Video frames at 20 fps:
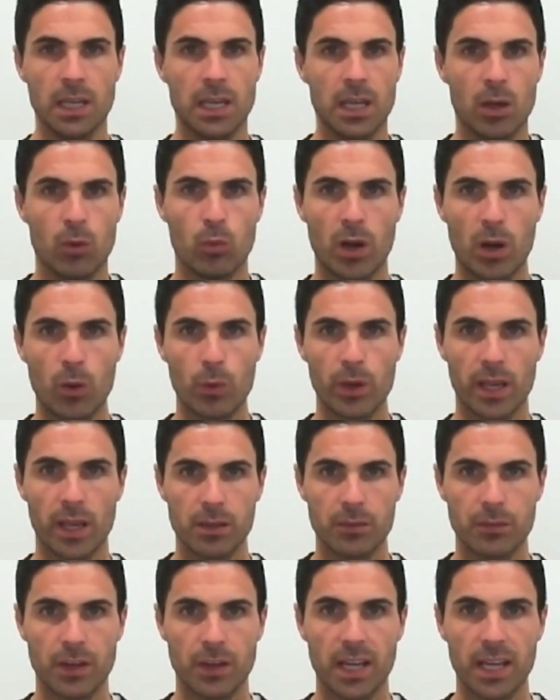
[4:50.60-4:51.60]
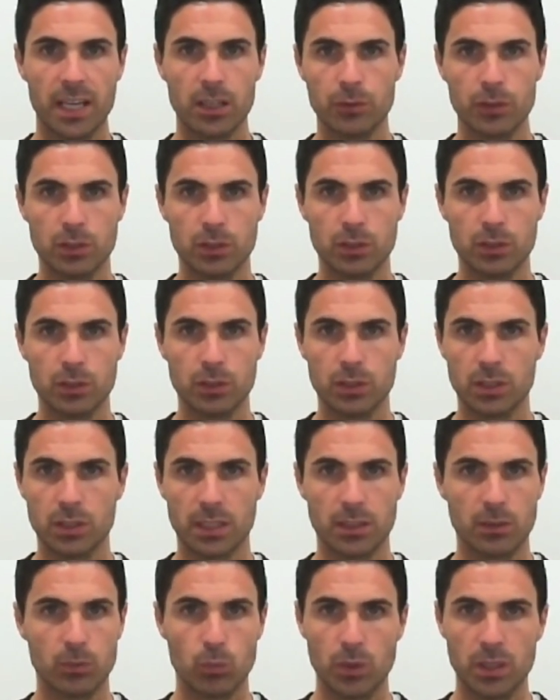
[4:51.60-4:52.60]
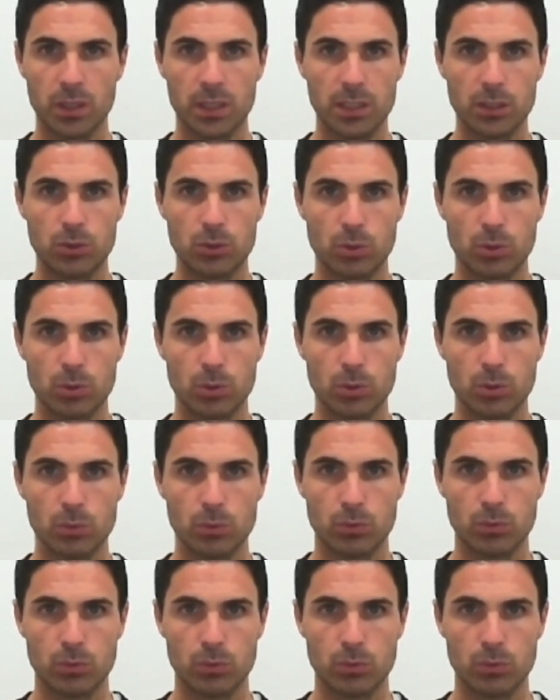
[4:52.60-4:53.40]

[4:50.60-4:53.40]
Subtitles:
what we have ahead of us. And we need to